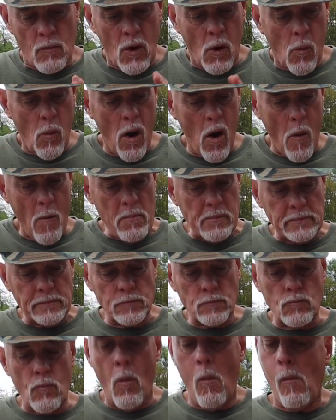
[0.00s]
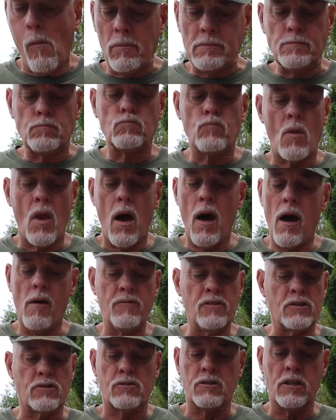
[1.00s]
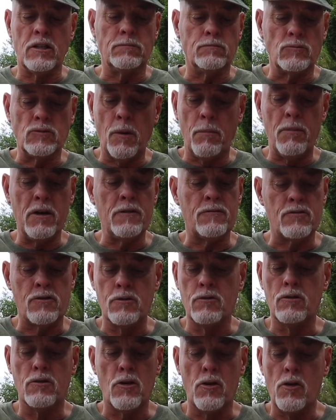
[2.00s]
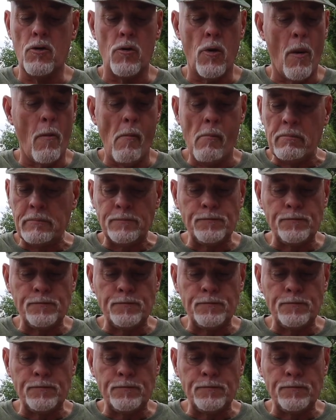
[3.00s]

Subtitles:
Well, obviously the beef stew and the new one,